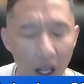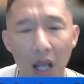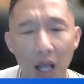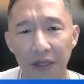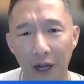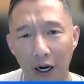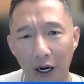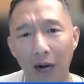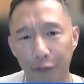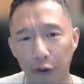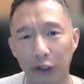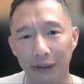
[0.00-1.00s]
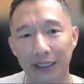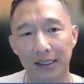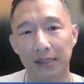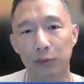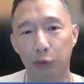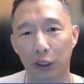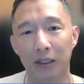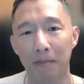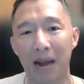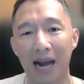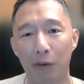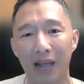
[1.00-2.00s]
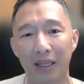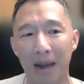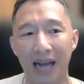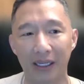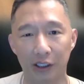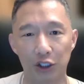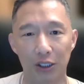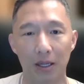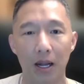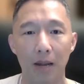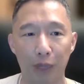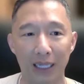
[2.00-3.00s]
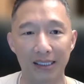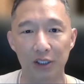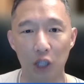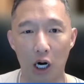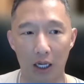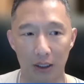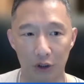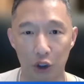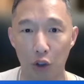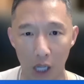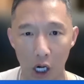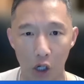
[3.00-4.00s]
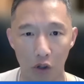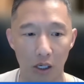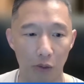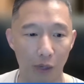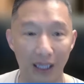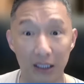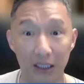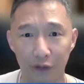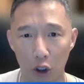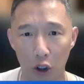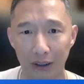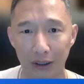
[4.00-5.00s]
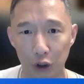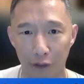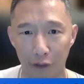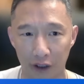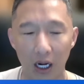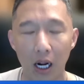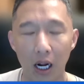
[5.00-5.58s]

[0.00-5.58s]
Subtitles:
There are 3 reasons why the miners prices are so low relative to gold and silver.